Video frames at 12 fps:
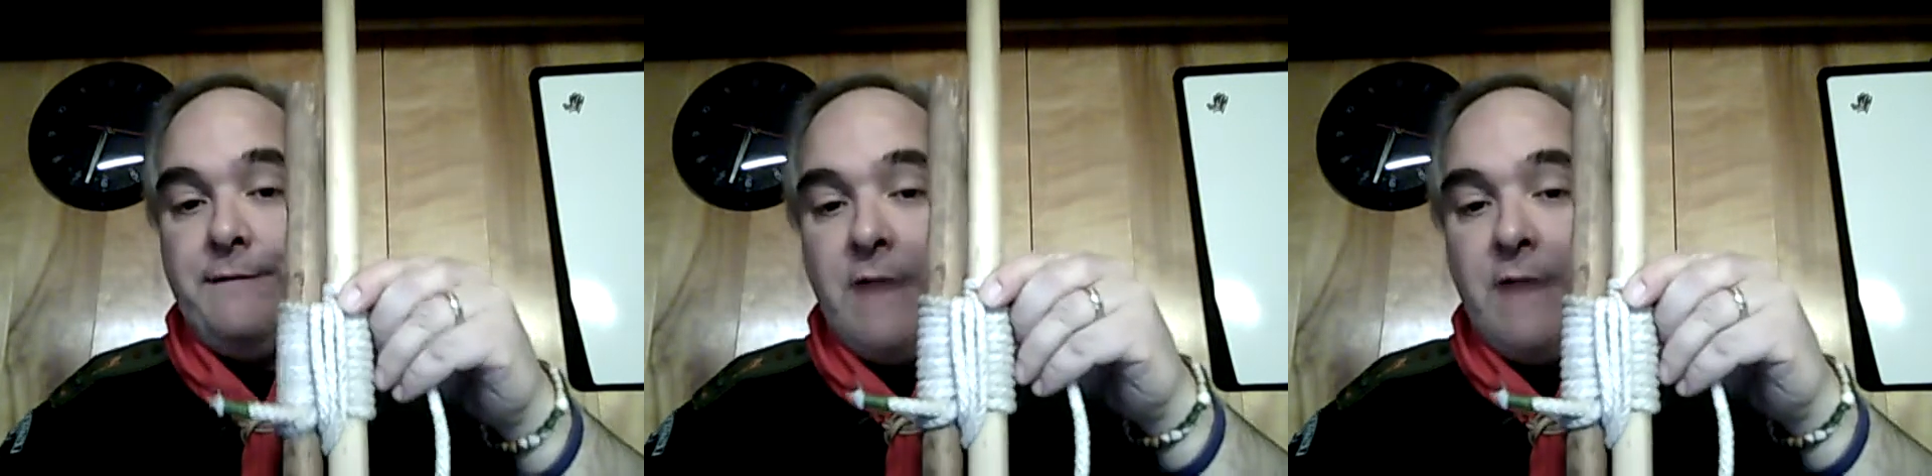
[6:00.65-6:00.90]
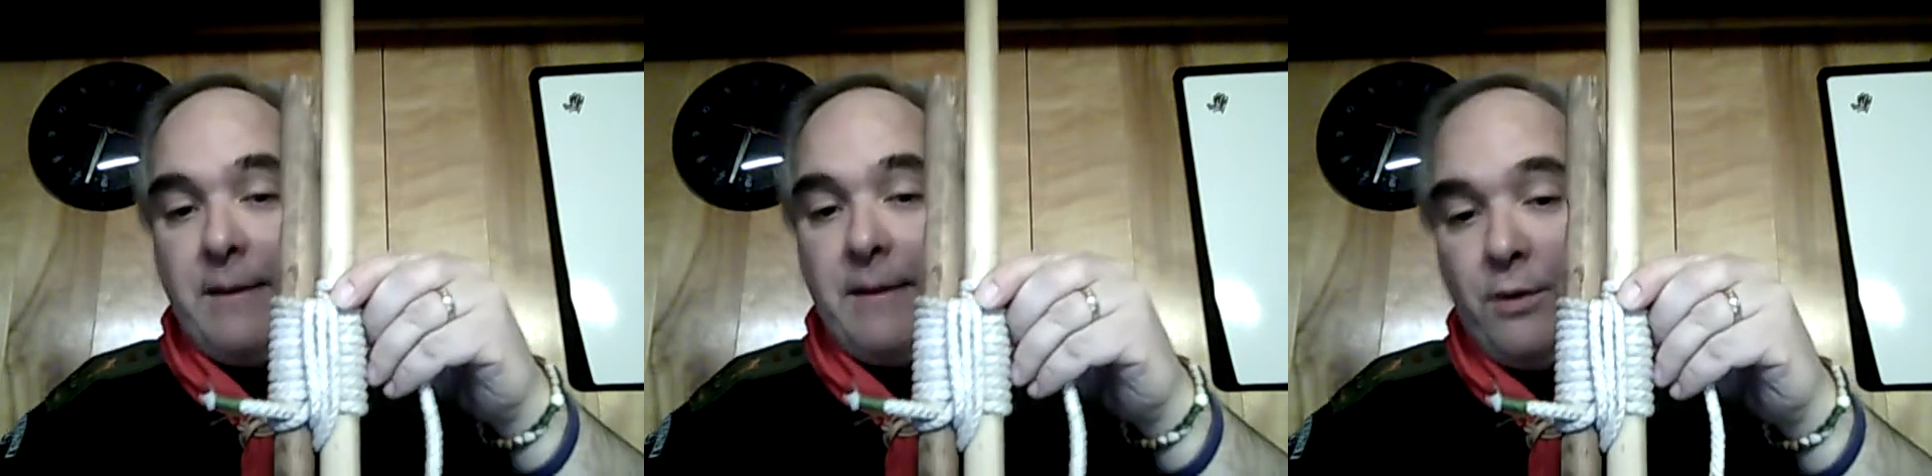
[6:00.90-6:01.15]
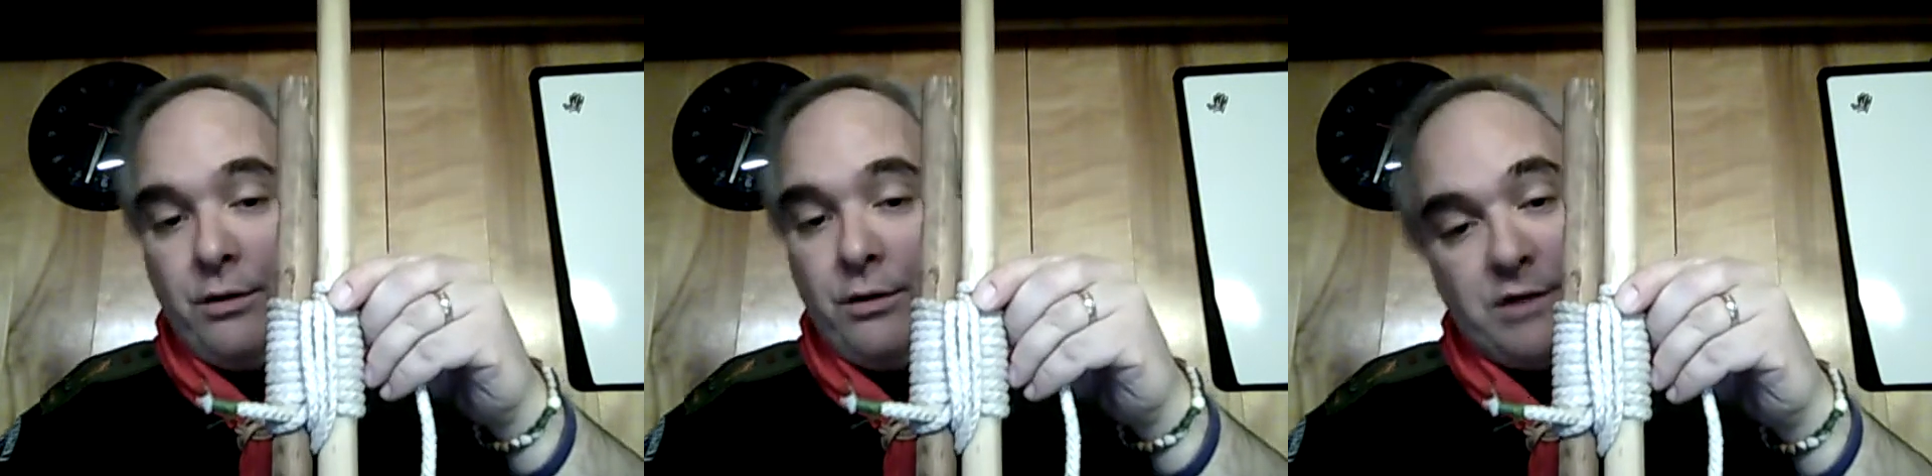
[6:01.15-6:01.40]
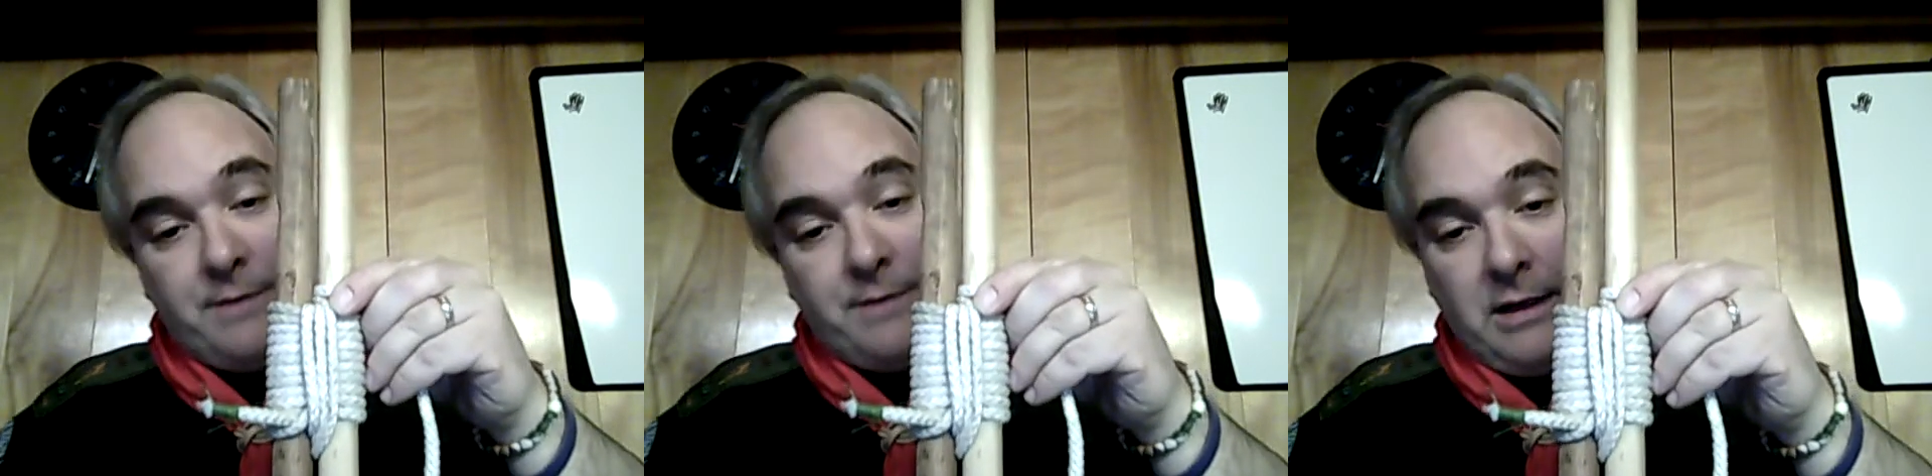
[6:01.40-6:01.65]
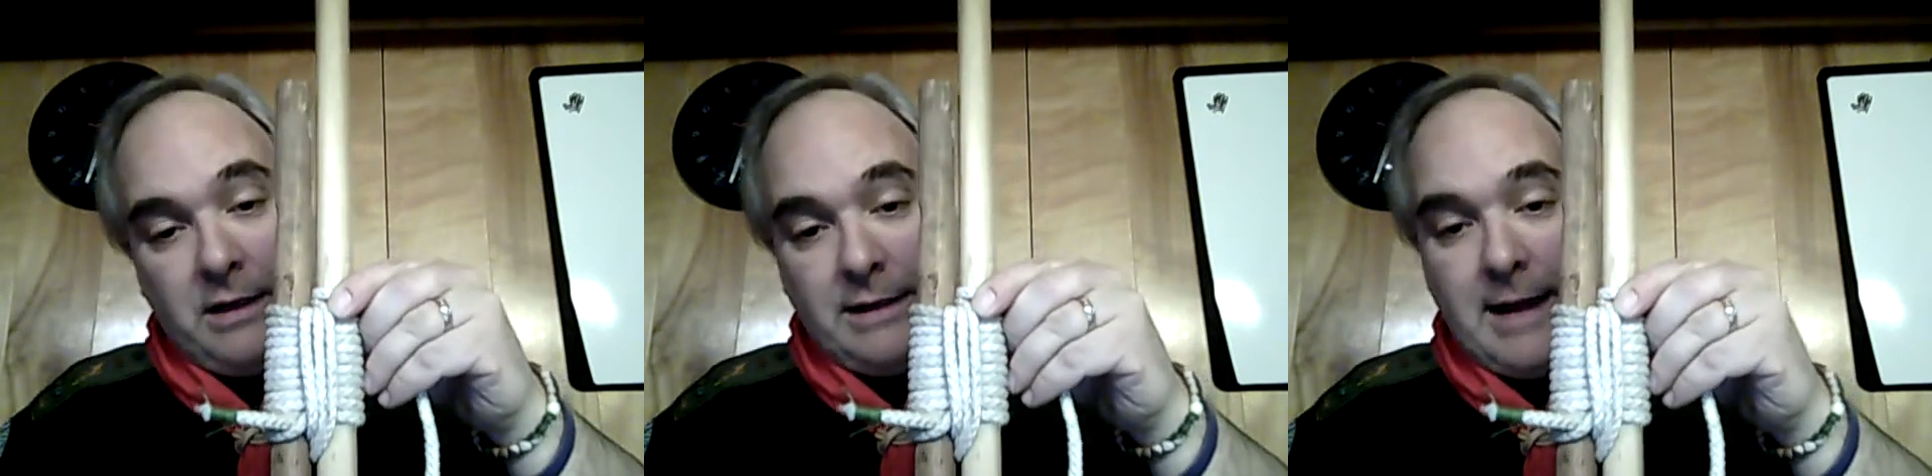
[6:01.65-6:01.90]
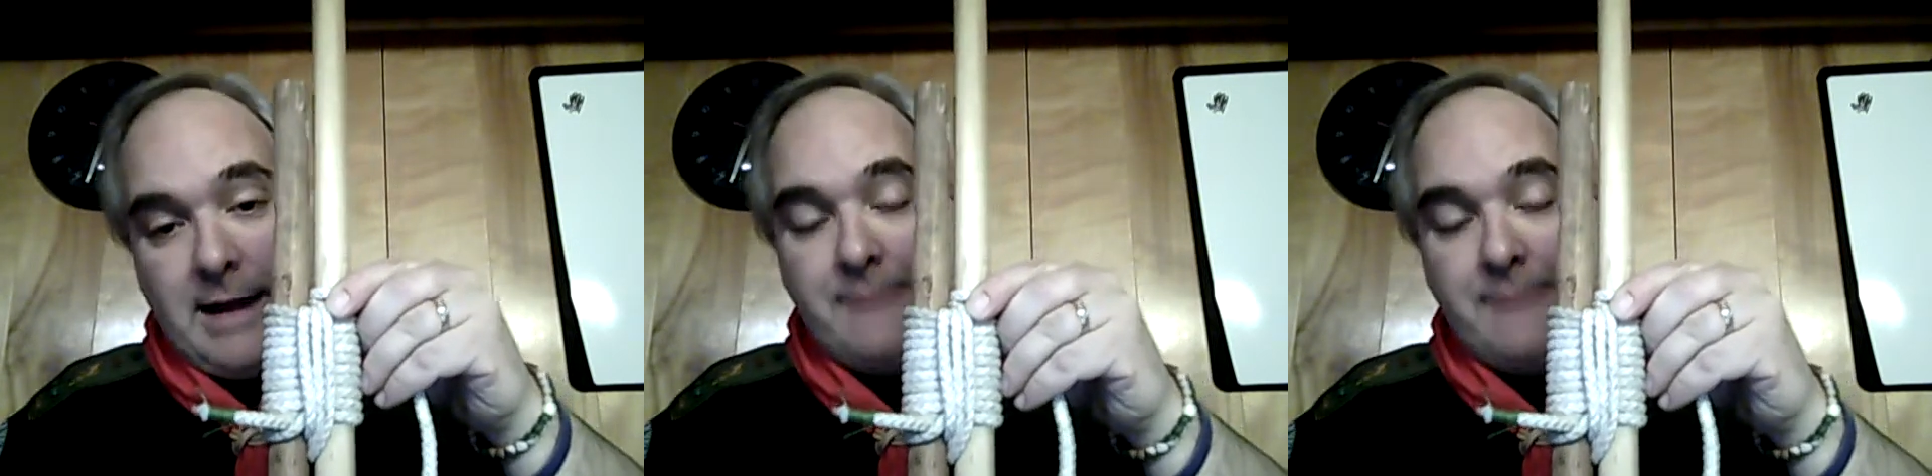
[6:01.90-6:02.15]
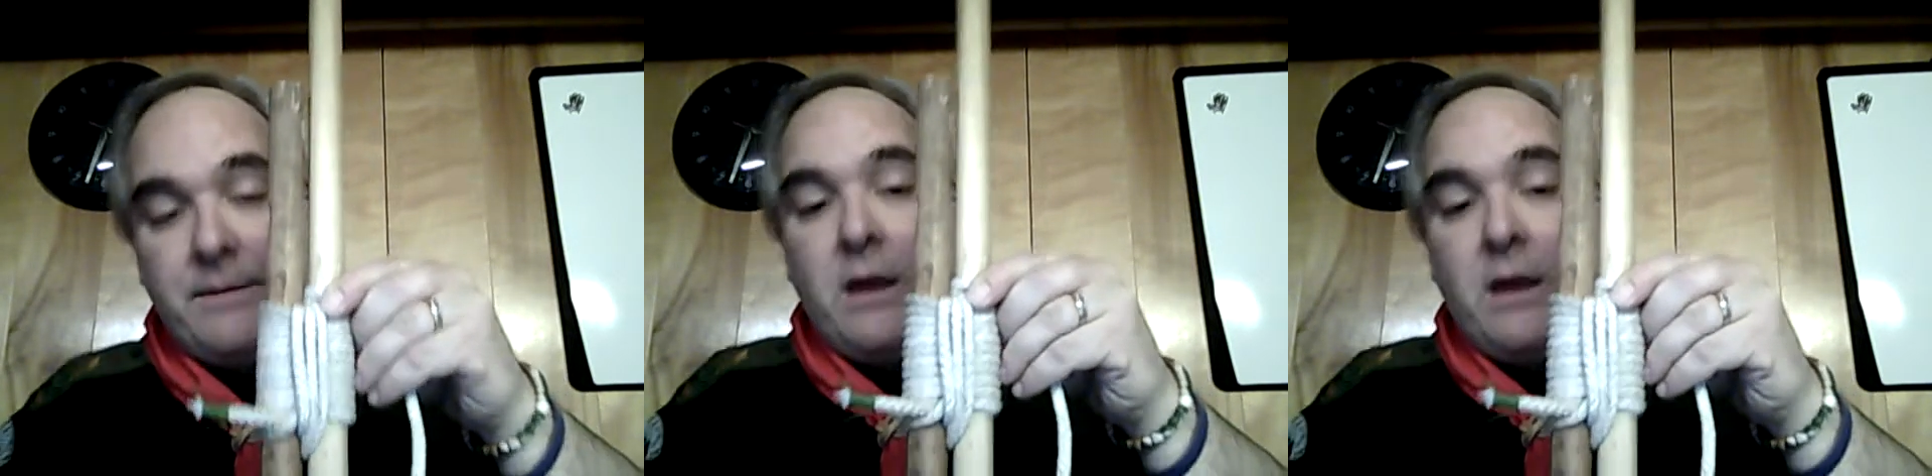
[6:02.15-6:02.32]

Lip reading: flagpole or something like that.